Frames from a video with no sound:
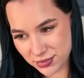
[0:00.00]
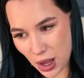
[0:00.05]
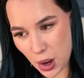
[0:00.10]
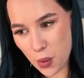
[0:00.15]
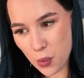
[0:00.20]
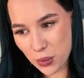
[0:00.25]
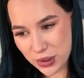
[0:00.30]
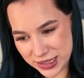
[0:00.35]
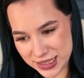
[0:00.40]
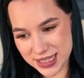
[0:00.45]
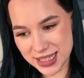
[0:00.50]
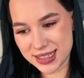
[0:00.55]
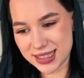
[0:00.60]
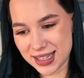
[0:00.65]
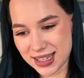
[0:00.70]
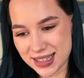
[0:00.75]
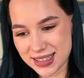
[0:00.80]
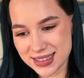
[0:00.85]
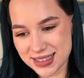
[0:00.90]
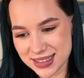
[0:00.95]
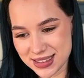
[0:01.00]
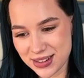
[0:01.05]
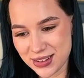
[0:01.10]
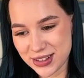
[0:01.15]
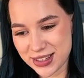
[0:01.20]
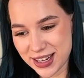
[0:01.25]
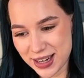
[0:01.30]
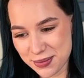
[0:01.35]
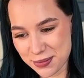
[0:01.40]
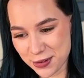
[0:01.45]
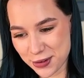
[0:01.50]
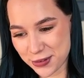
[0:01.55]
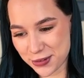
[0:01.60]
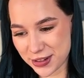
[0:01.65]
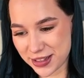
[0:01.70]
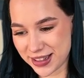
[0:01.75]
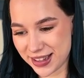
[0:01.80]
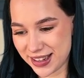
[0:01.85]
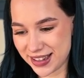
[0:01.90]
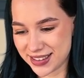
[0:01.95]
We did that. Okay,
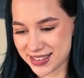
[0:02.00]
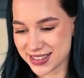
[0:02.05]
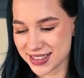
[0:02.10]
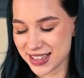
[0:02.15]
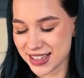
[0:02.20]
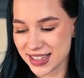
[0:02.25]
perfect, guys.